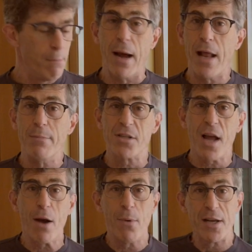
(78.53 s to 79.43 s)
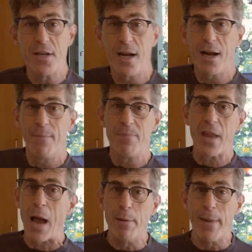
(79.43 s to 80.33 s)
My name is Scott Resnick.
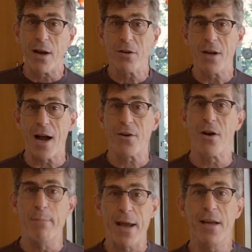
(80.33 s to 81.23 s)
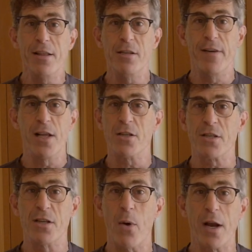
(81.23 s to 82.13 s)
I'm a medical doctor. I'm making these videos
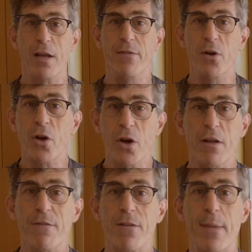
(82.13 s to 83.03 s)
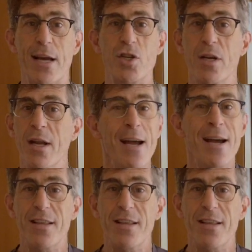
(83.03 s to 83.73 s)
because I want to give you good information.